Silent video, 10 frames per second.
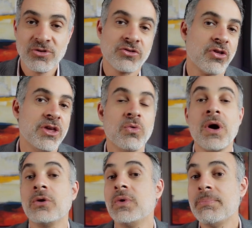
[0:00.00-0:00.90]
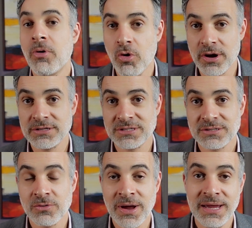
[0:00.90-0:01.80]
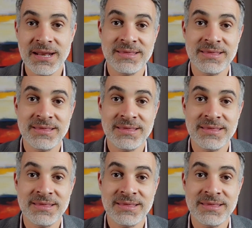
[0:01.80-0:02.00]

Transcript: So they run reports, right?